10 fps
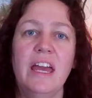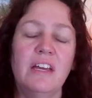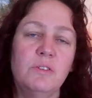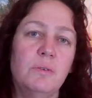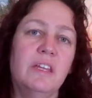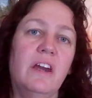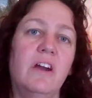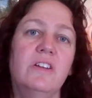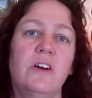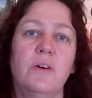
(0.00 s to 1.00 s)
it's really
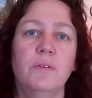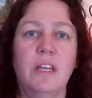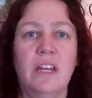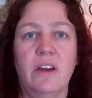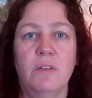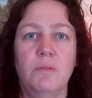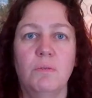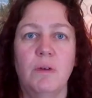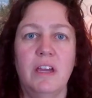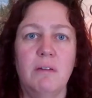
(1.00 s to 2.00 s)
hard to hone in on
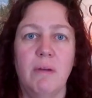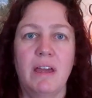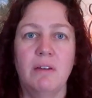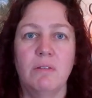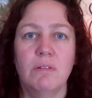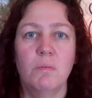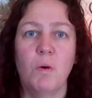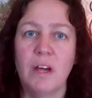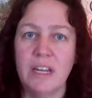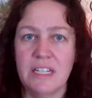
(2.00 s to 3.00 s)
where you might
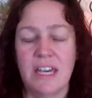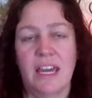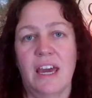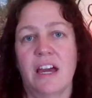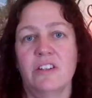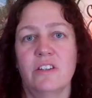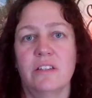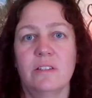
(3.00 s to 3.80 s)
want to take action.